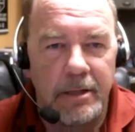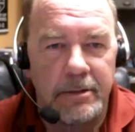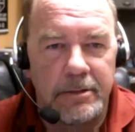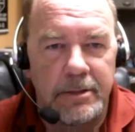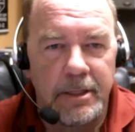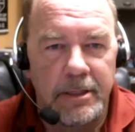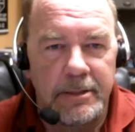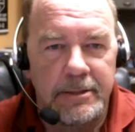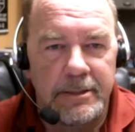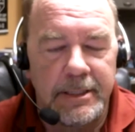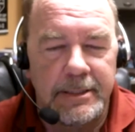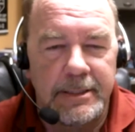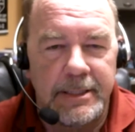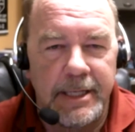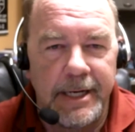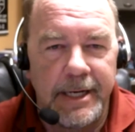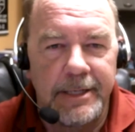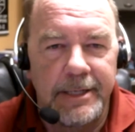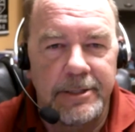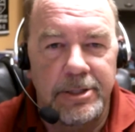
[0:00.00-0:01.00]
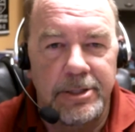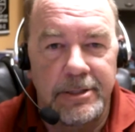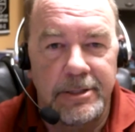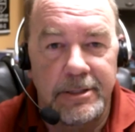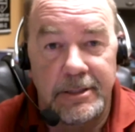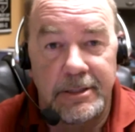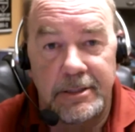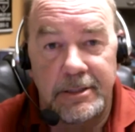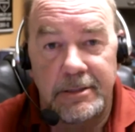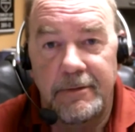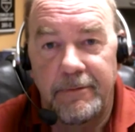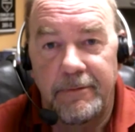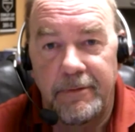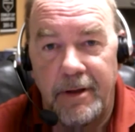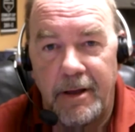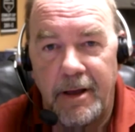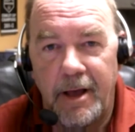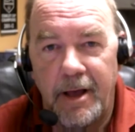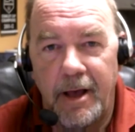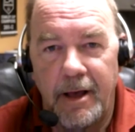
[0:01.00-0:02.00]
to 16 inches
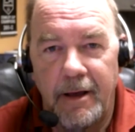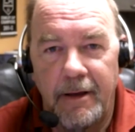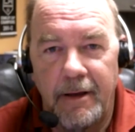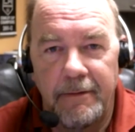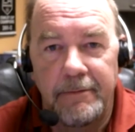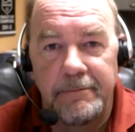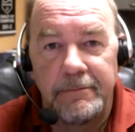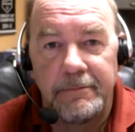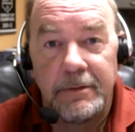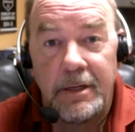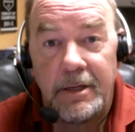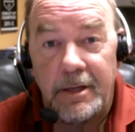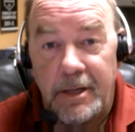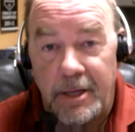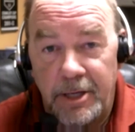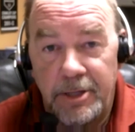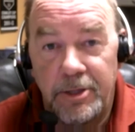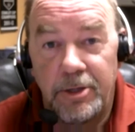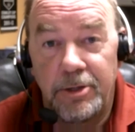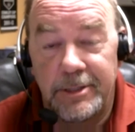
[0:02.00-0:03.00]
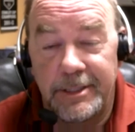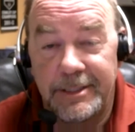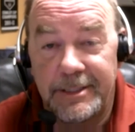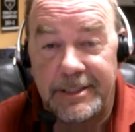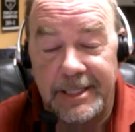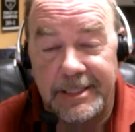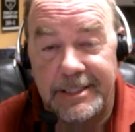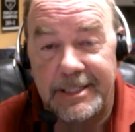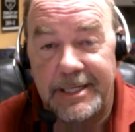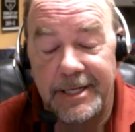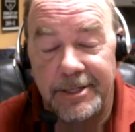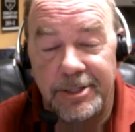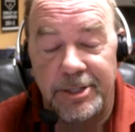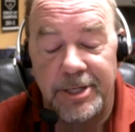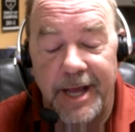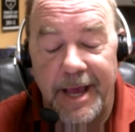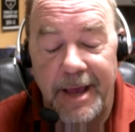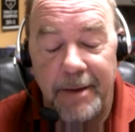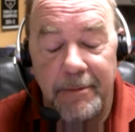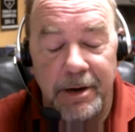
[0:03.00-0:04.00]
uh, using 16 inch
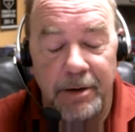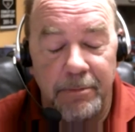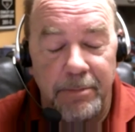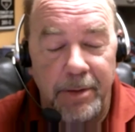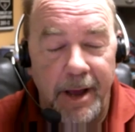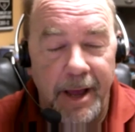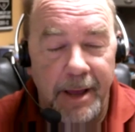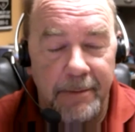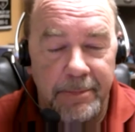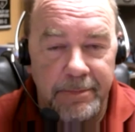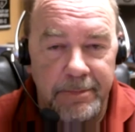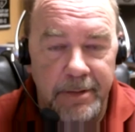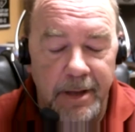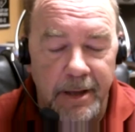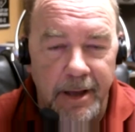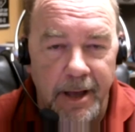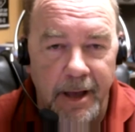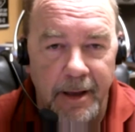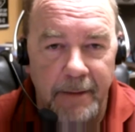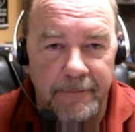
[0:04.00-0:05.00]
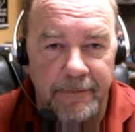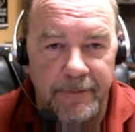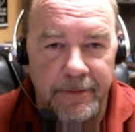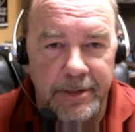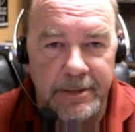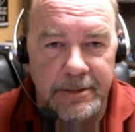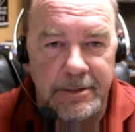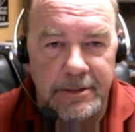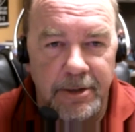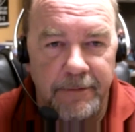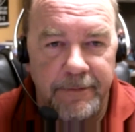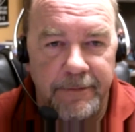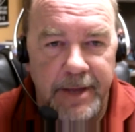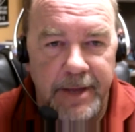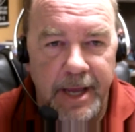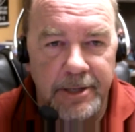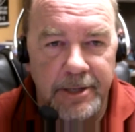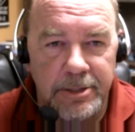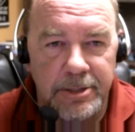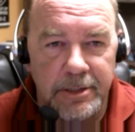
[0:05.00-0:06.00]
diameter pipe um, for this
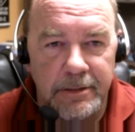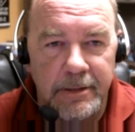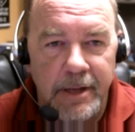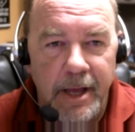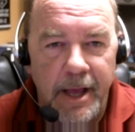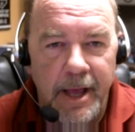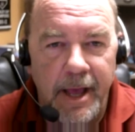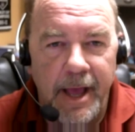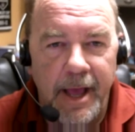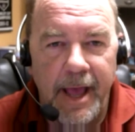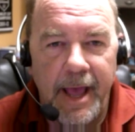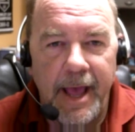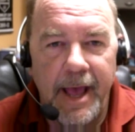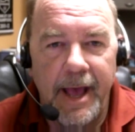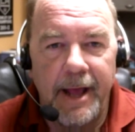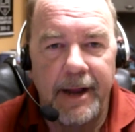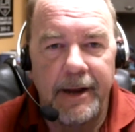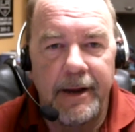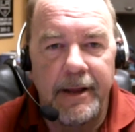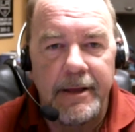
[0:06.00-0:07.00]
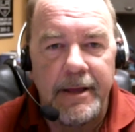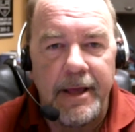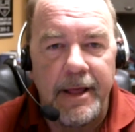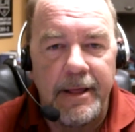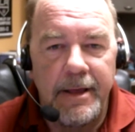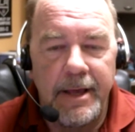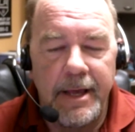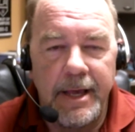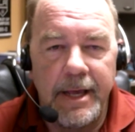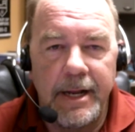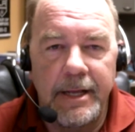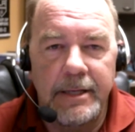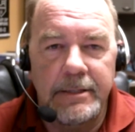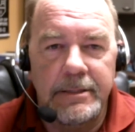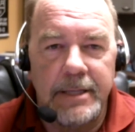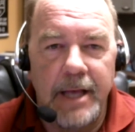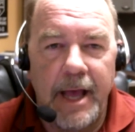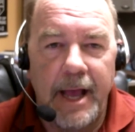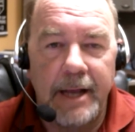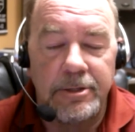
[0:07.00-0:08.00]
certification and it, it is
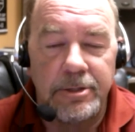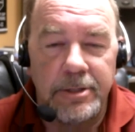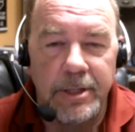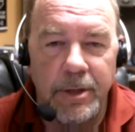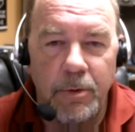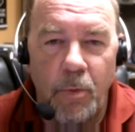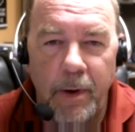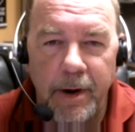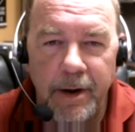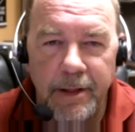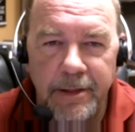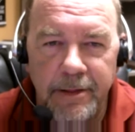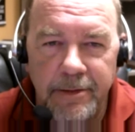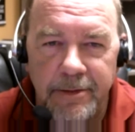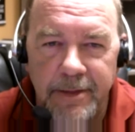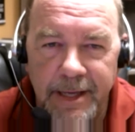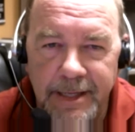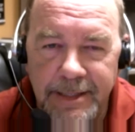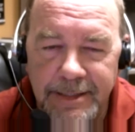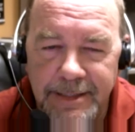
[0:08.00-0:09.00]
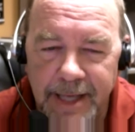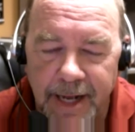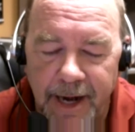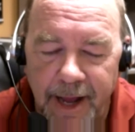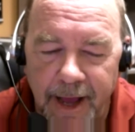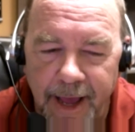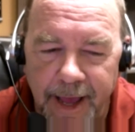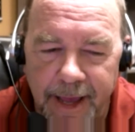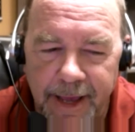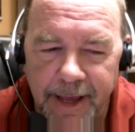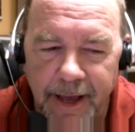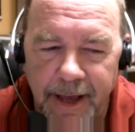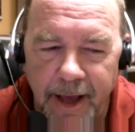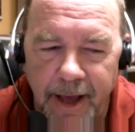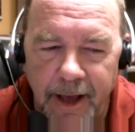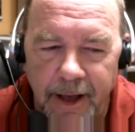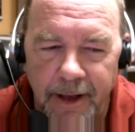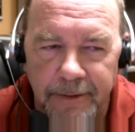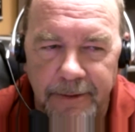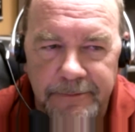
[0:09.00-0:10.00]
actually one of the things that i
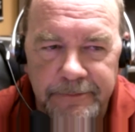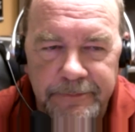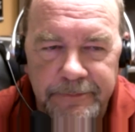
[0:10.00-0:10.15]
uh,